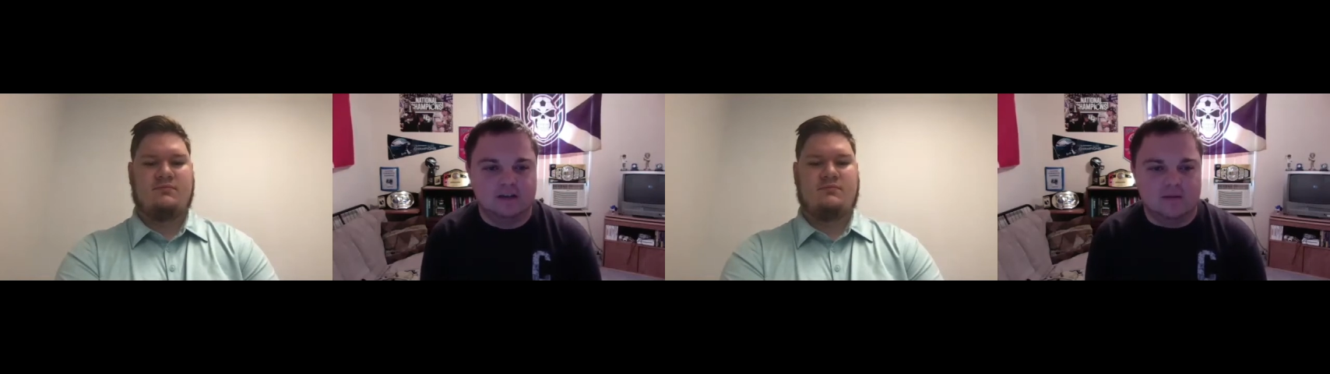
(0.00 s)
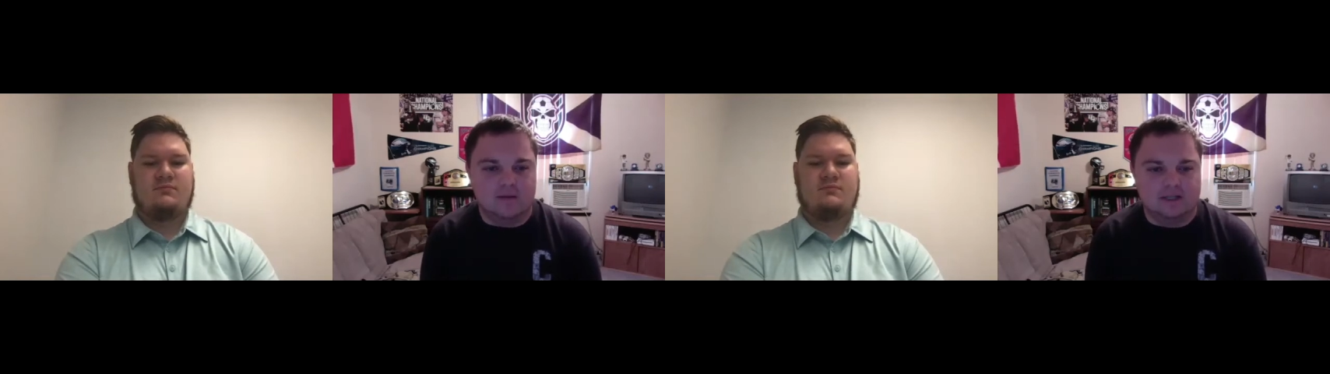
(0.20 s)

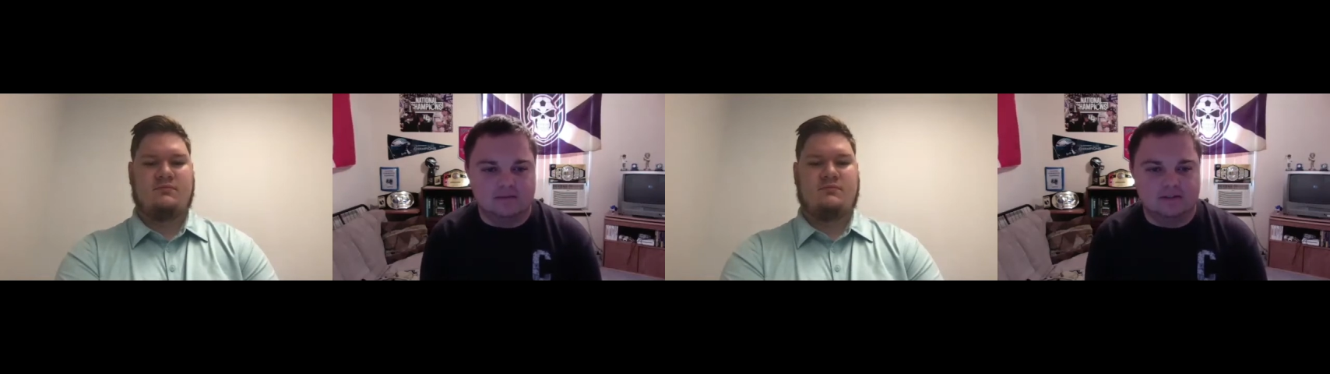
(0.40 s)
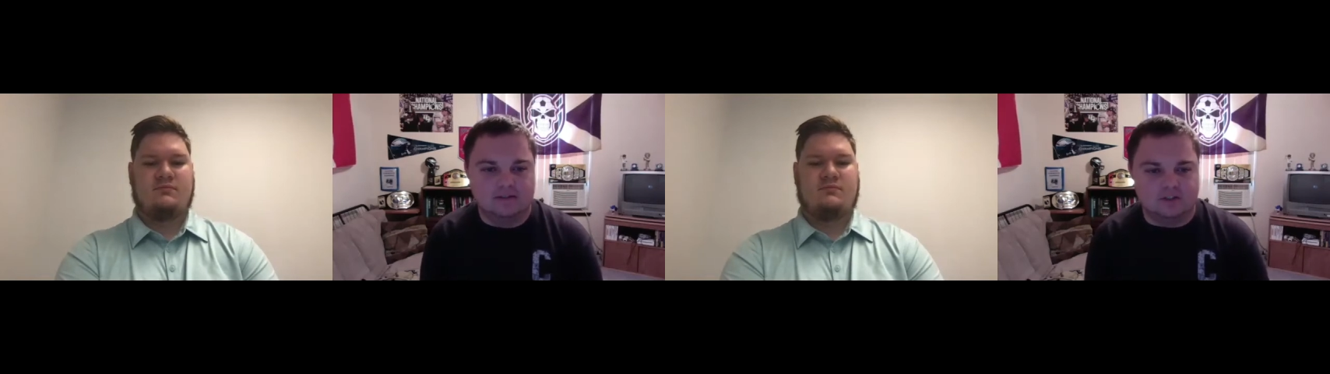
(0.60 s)
Speaker 1: about
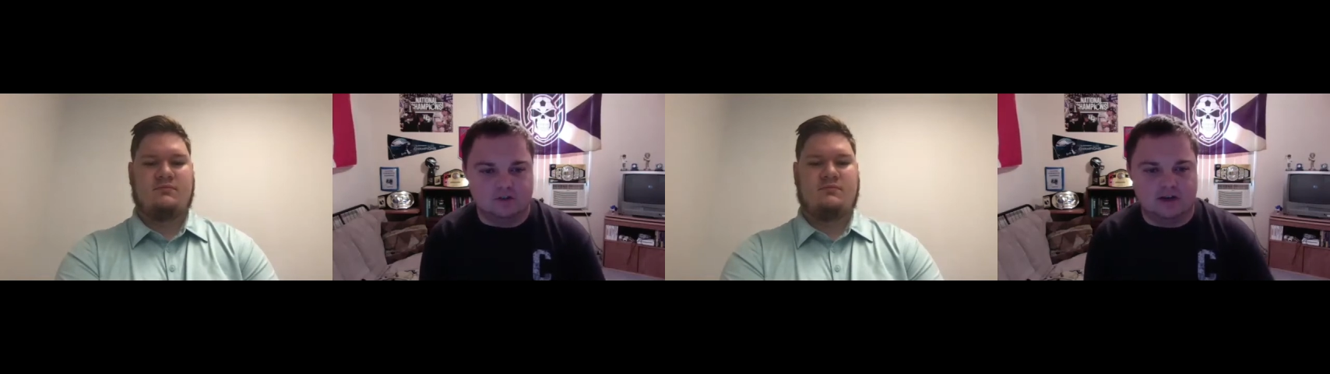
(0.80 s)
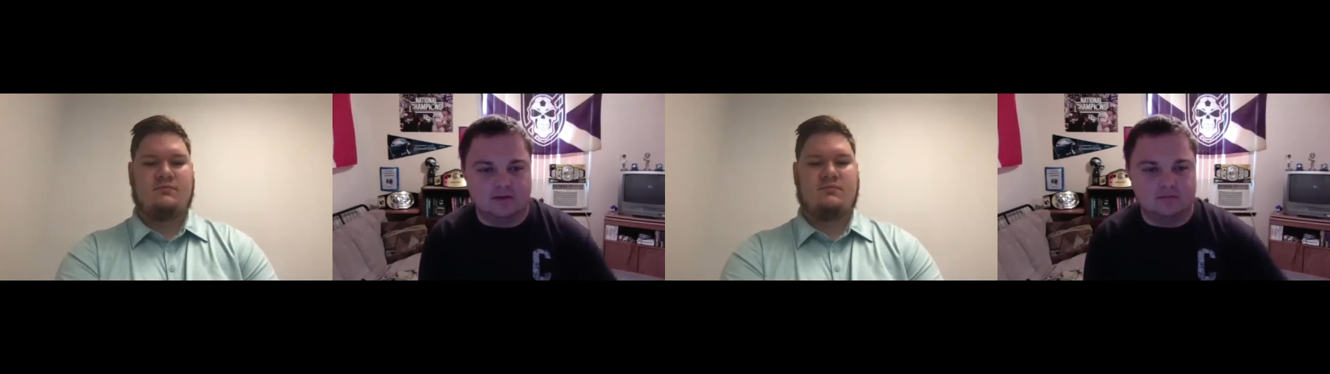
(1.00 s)
giving it a
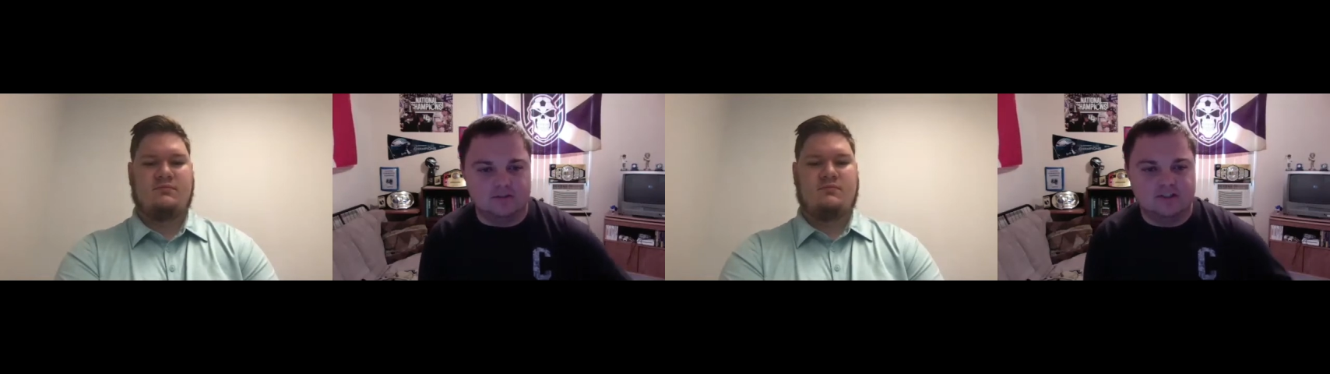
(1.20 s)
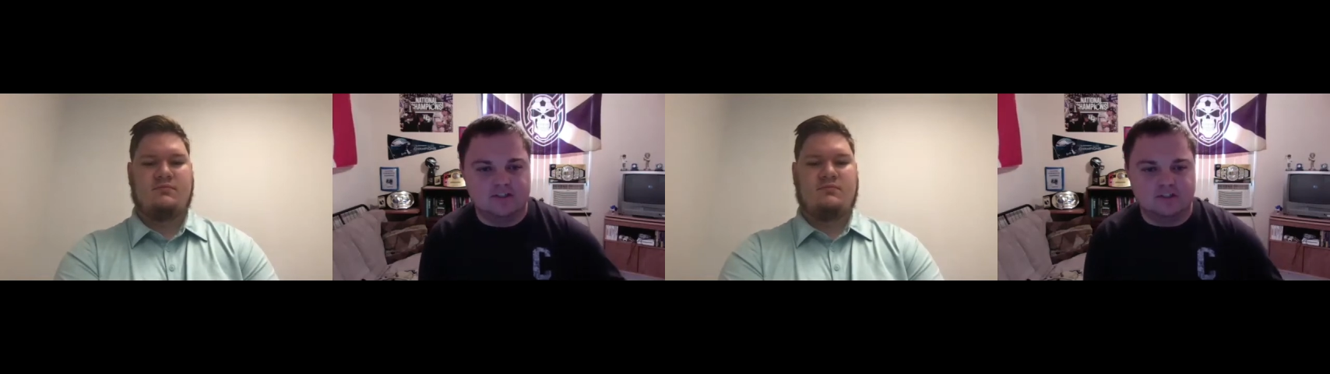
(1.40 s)
try, was
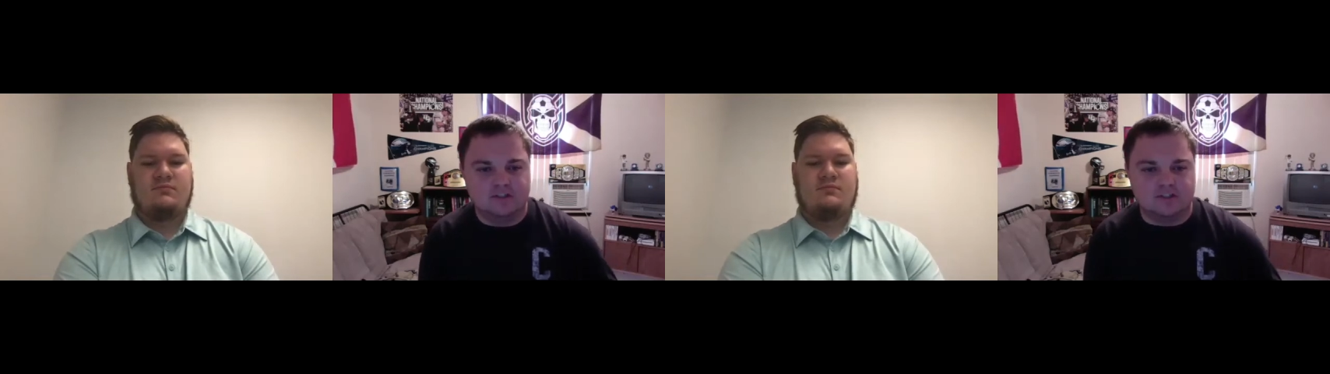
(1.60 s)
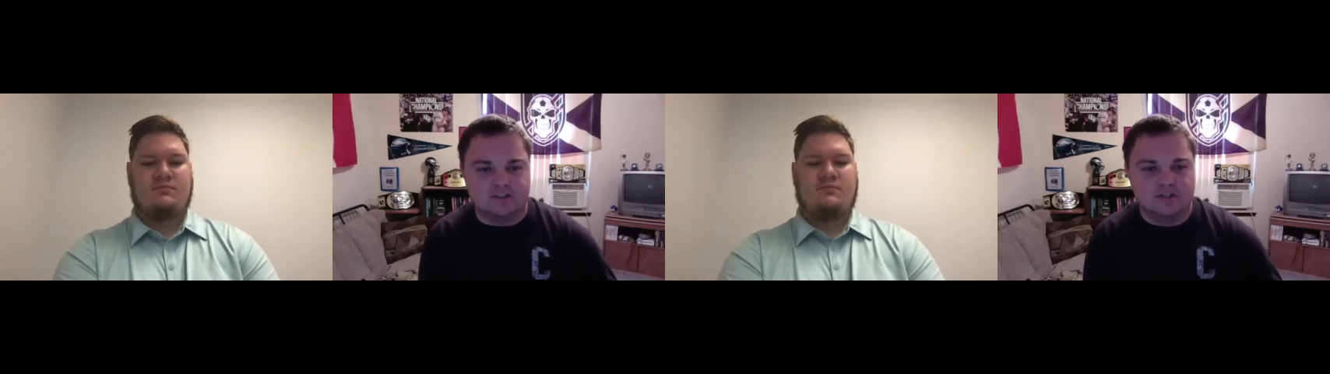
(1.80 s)
it
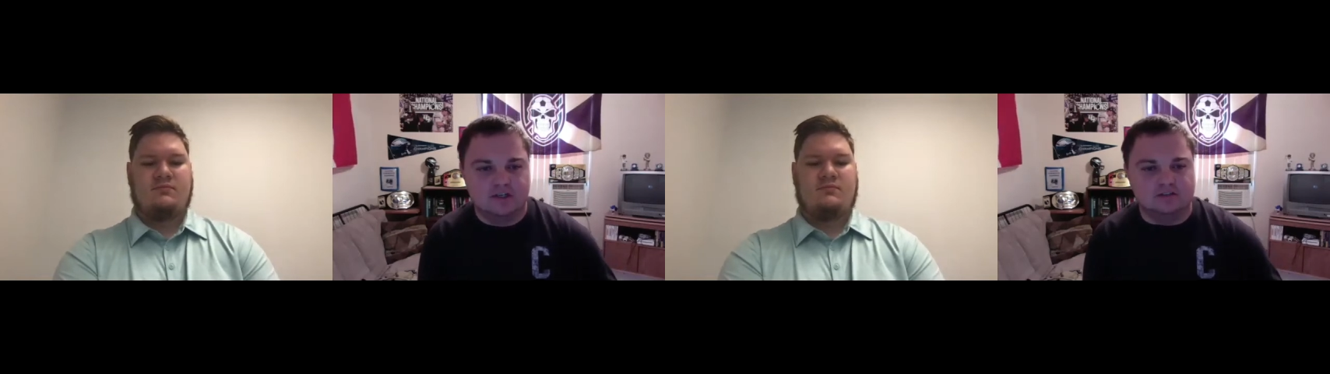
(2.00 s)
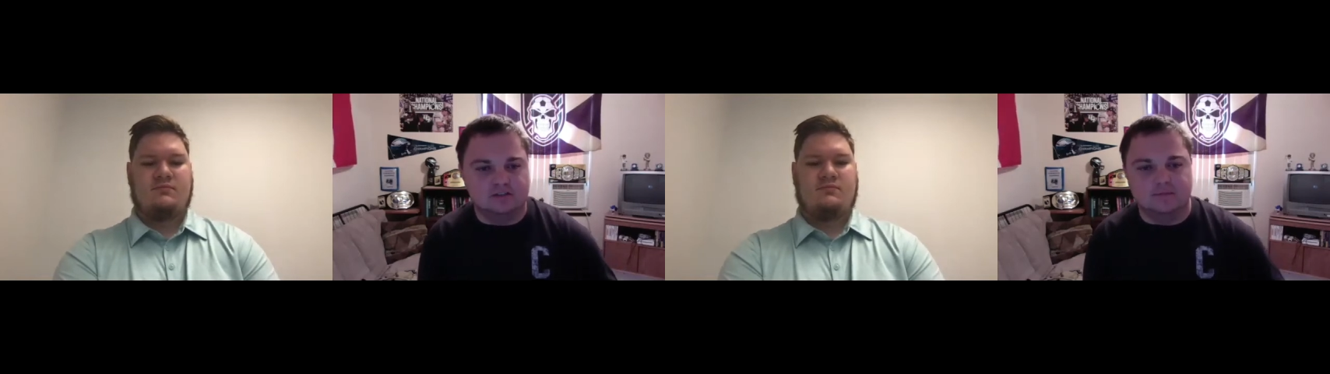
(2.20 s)
just
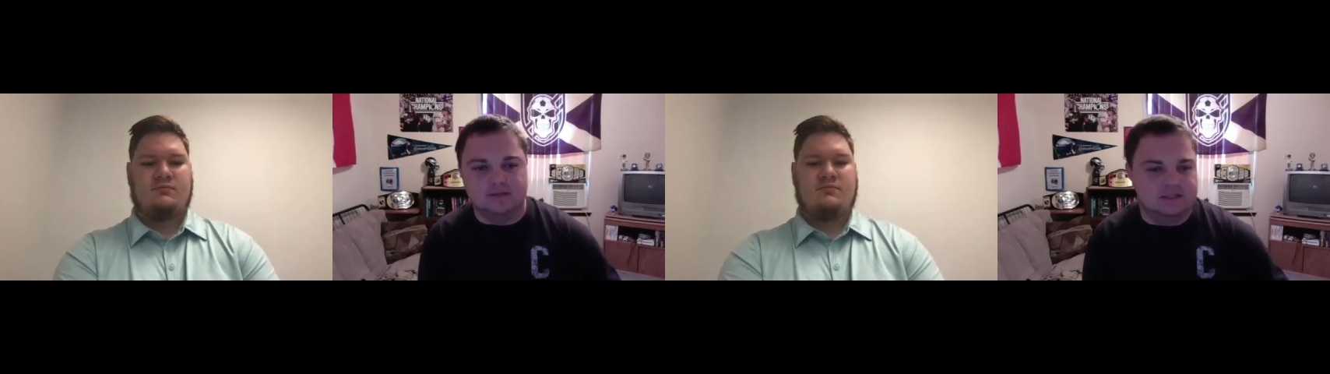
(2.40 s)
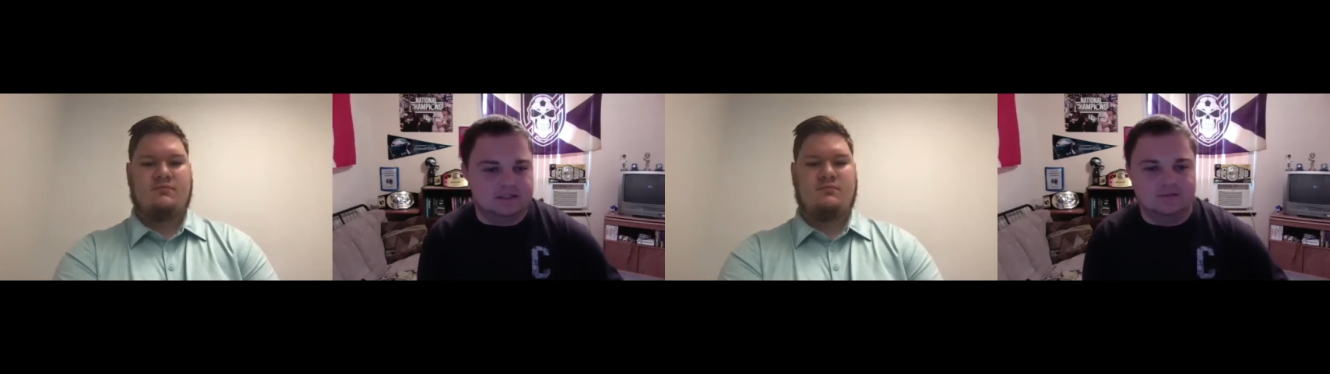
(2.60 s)
let me
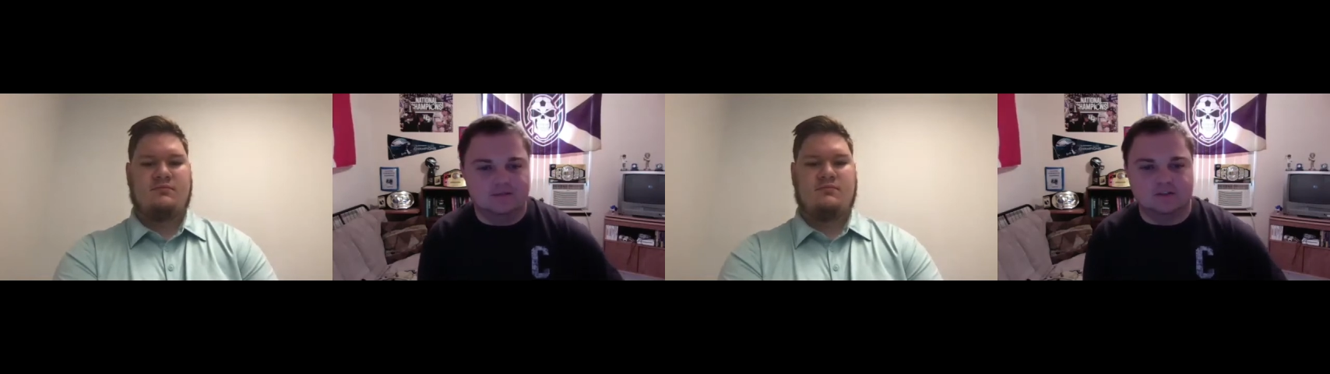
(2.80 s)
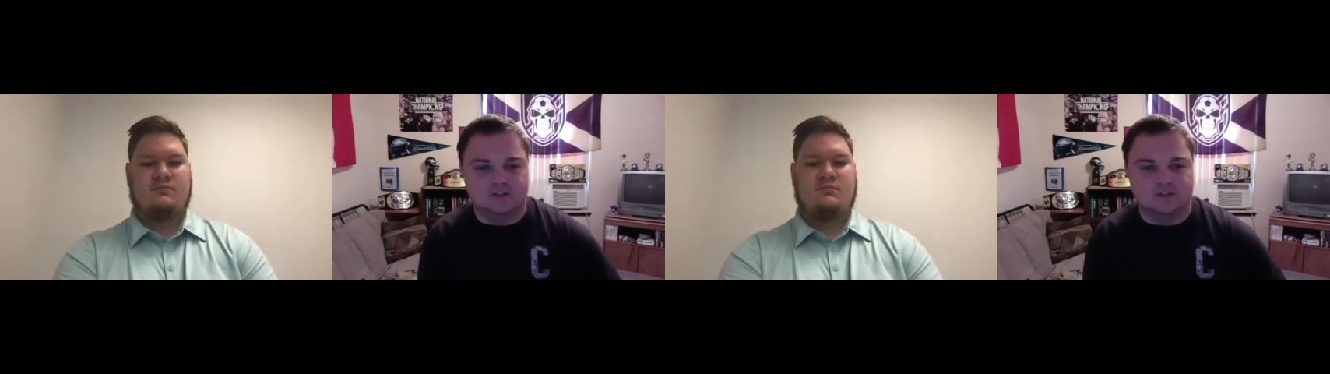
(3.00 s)
give this a